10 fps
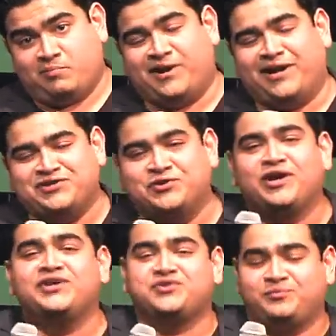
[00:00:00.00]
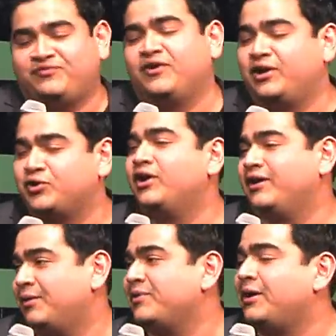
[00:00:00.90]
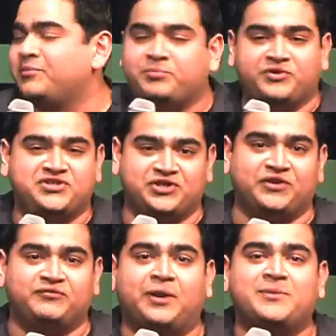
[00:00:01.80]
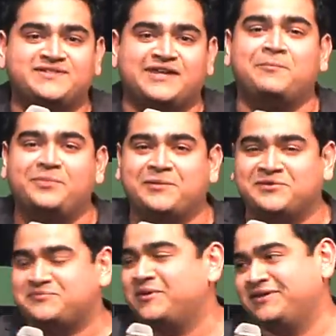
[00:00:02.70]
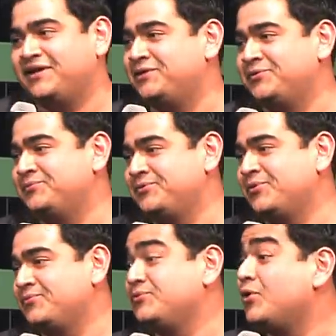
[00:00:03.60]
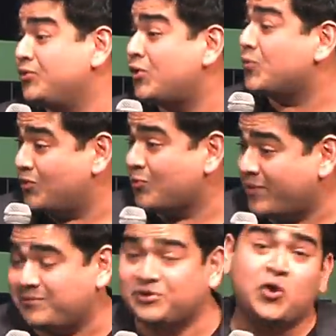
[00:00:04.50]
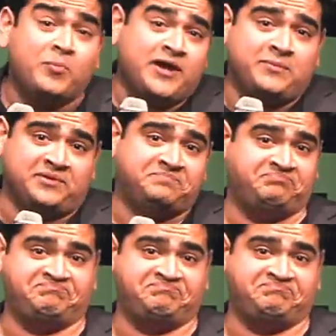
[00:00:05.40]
But I should be fine. Look, I mean, I'm appreciative. I mean, some payment's better than no payment. No payment.